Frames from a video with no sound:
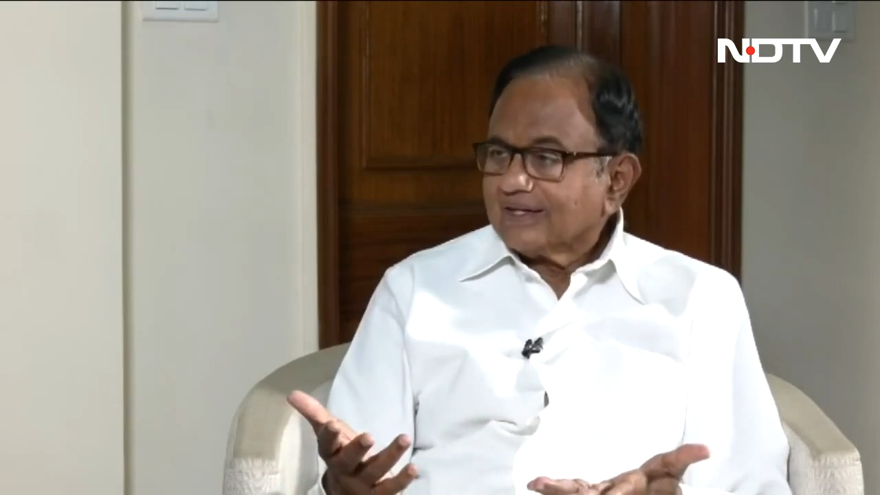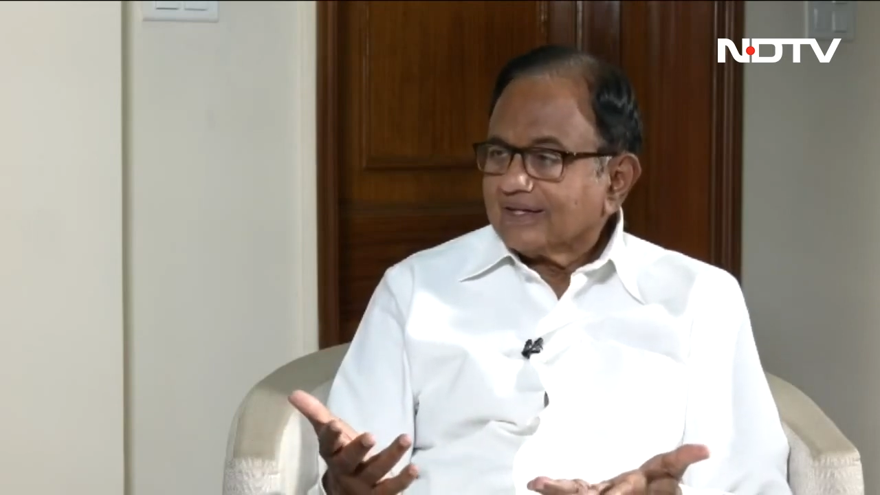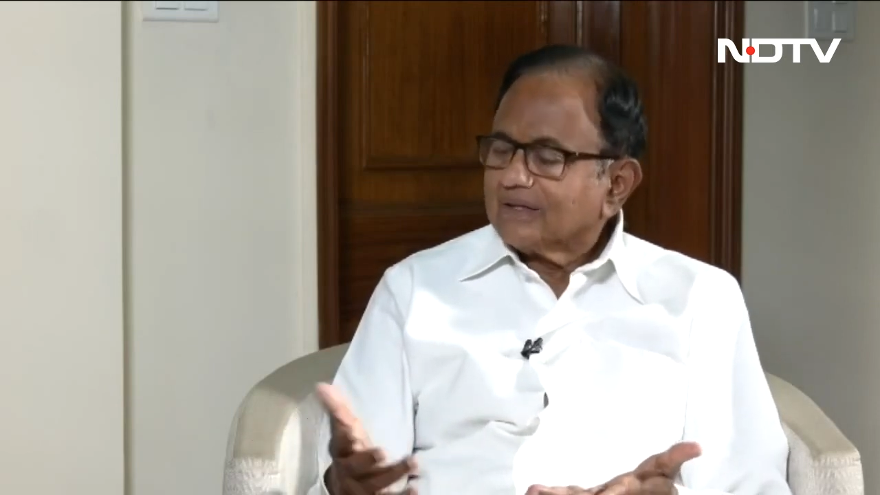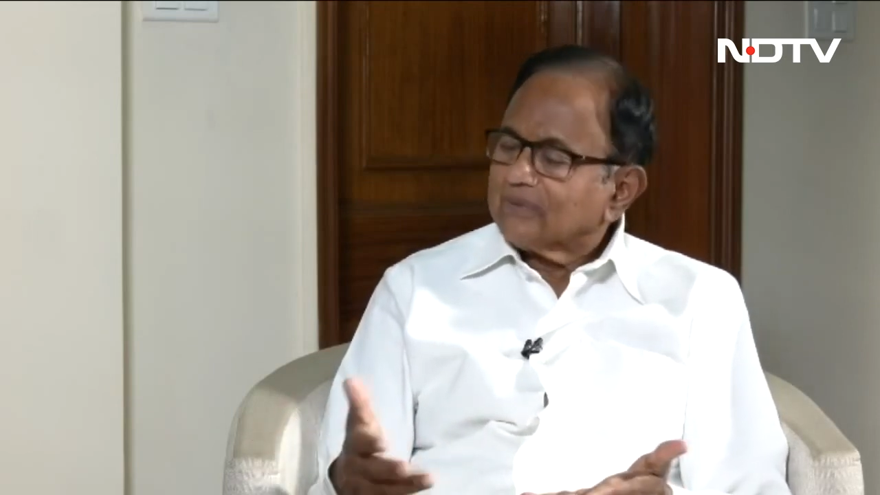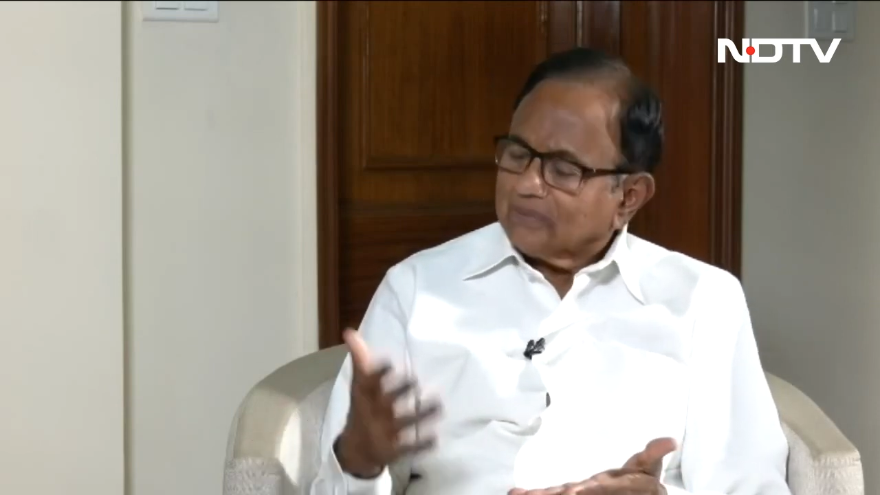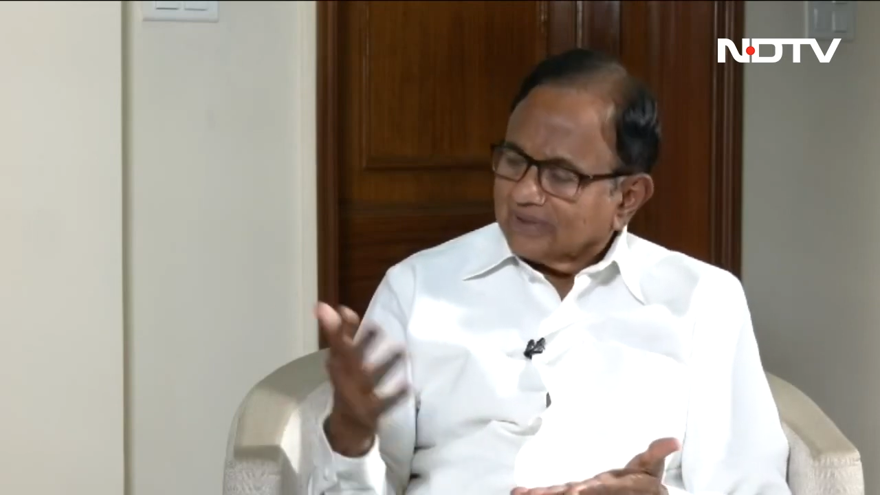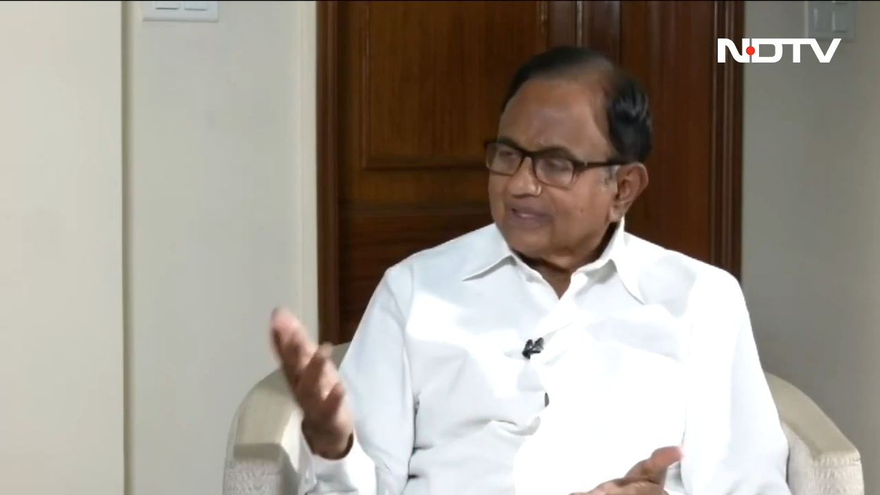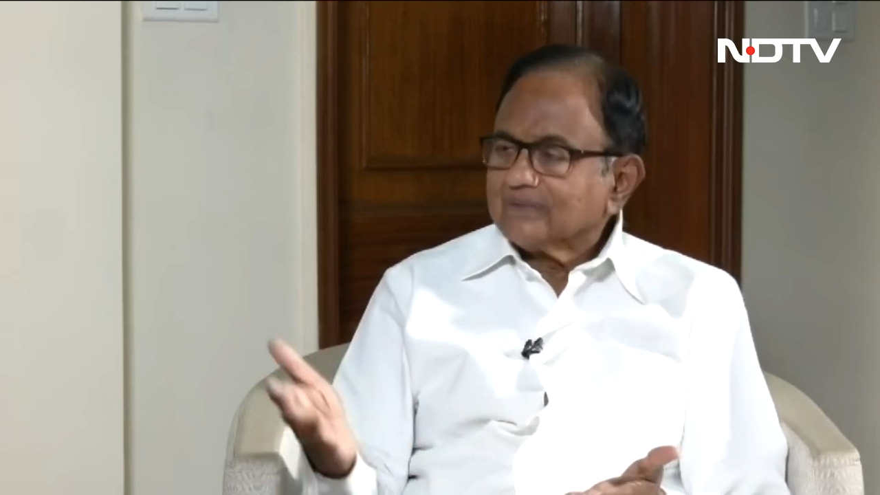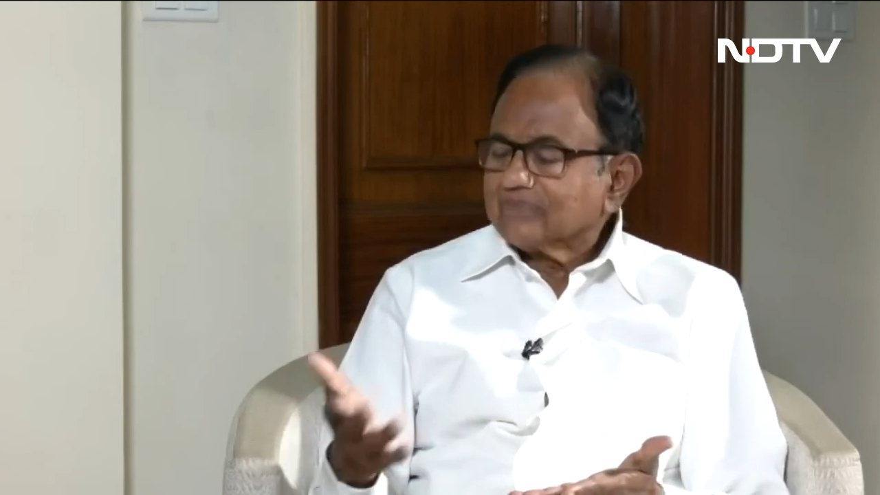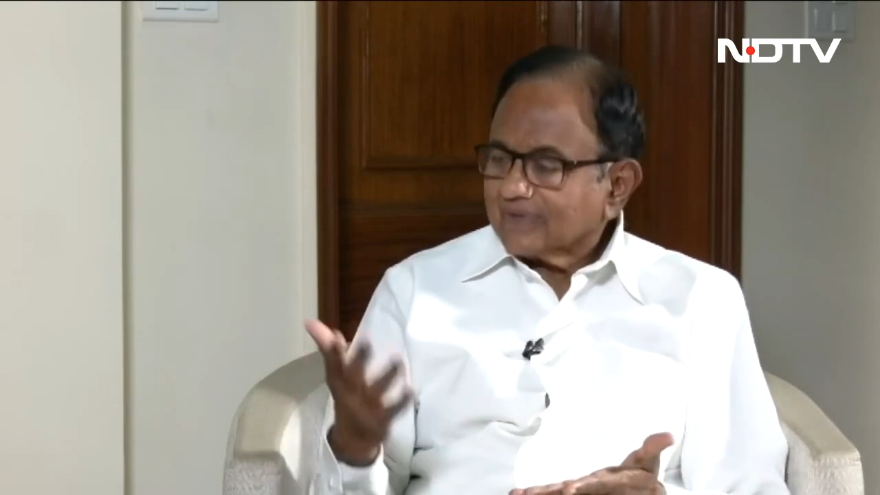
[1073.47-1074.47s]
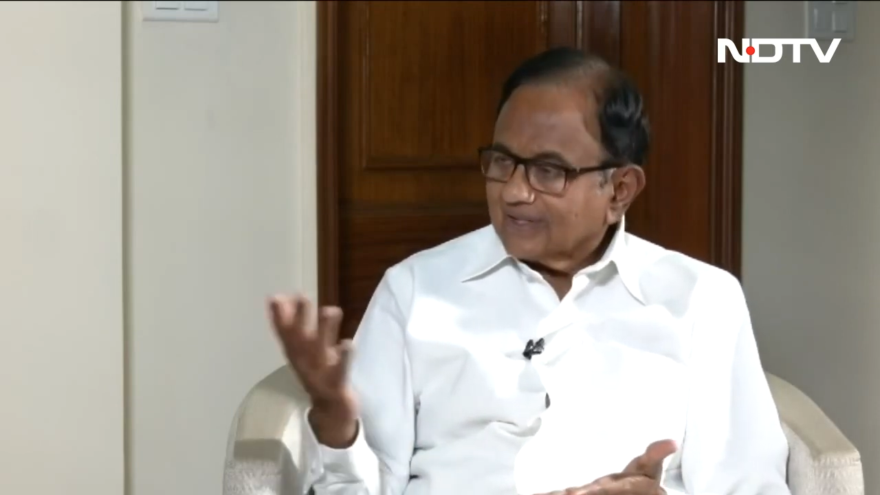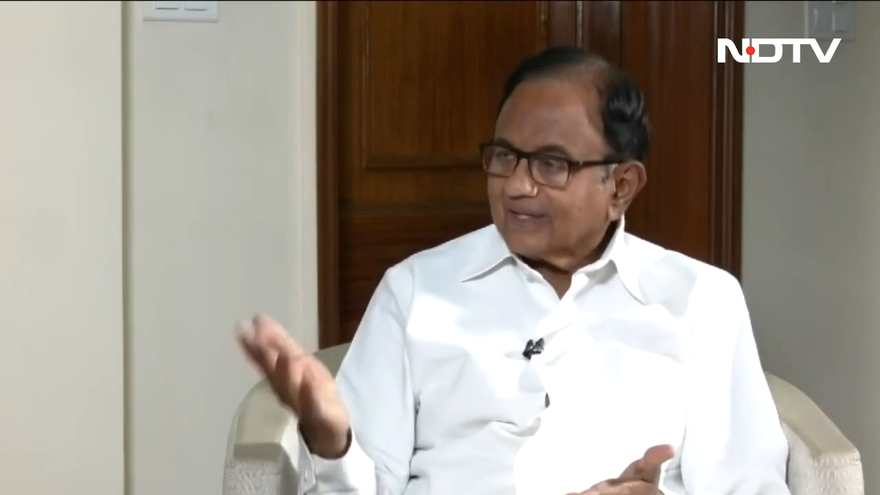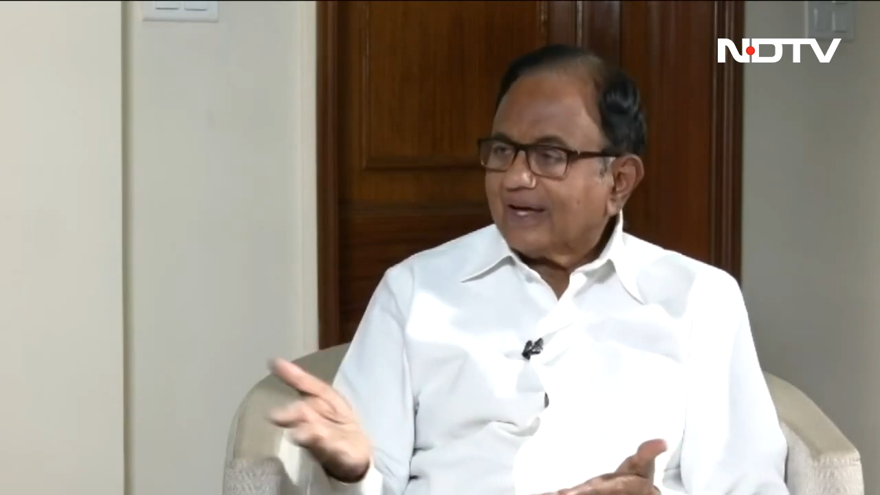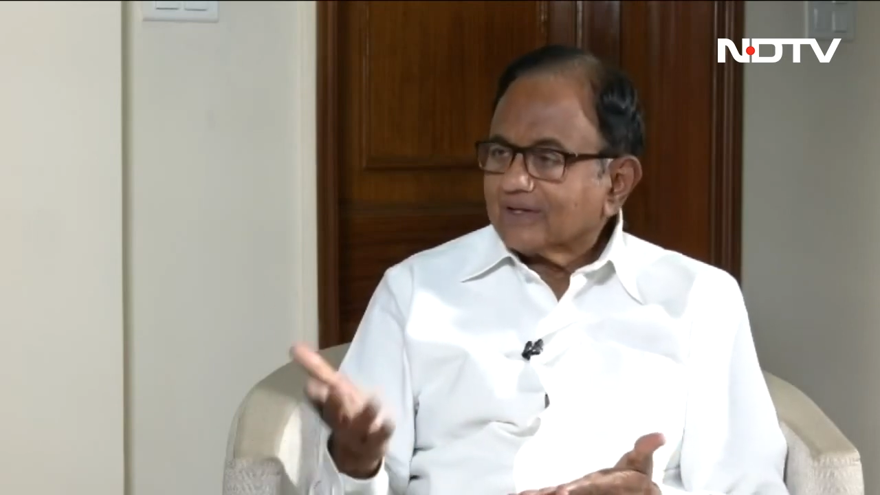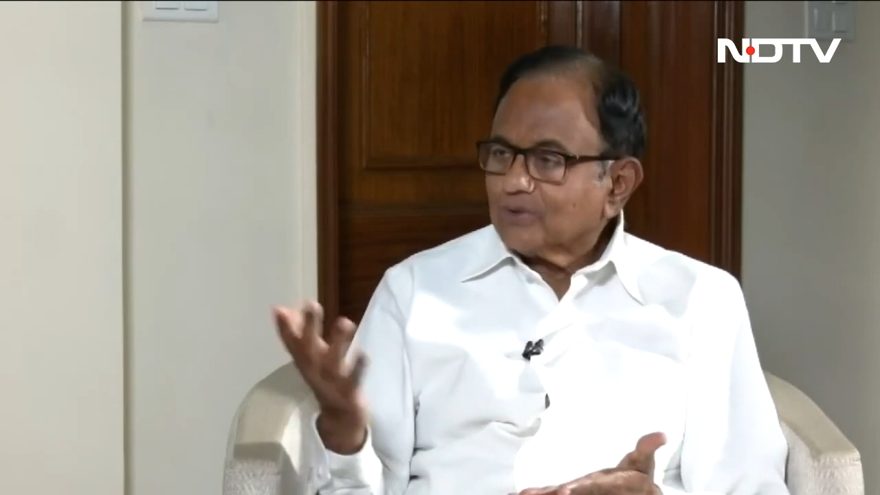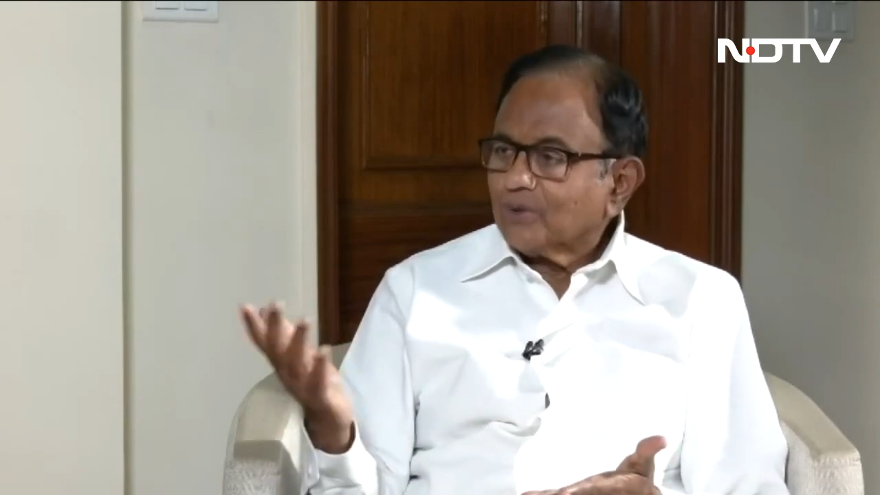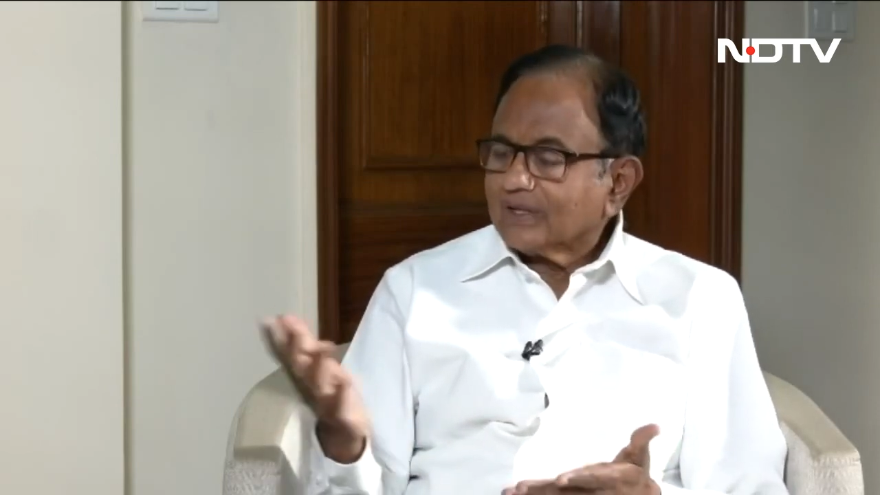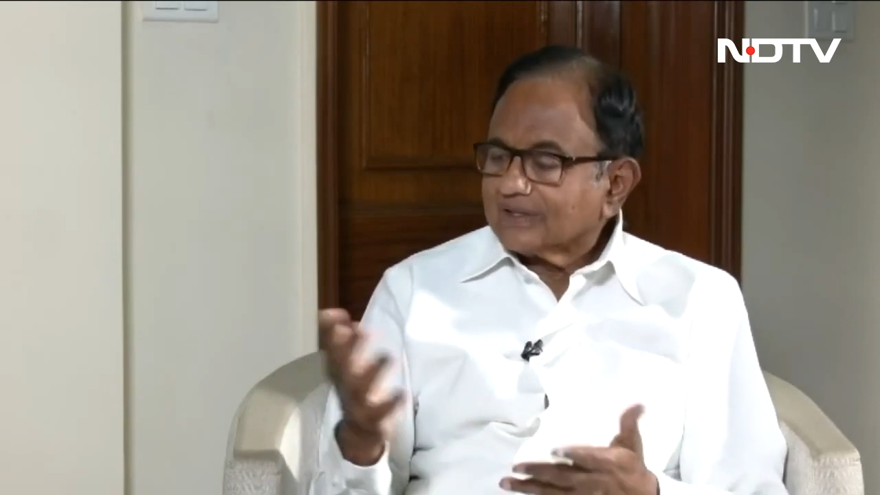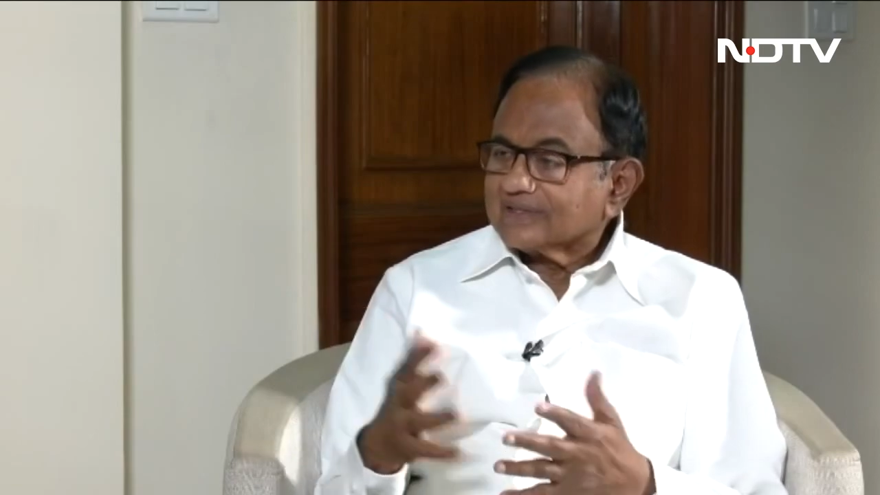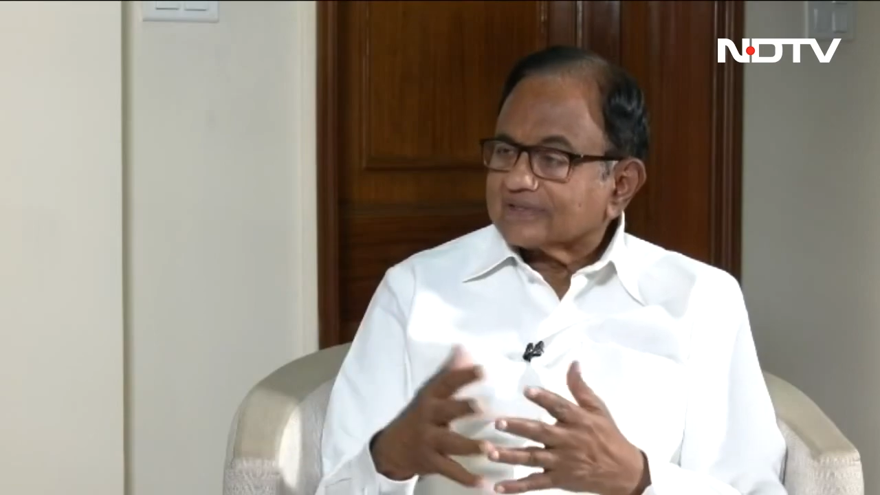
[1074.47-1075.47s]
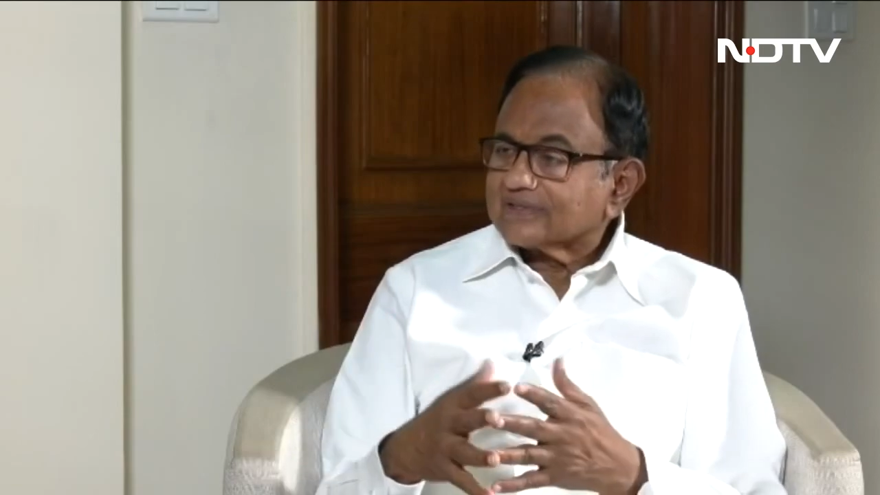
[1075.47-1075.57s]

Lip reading: We will argue all this.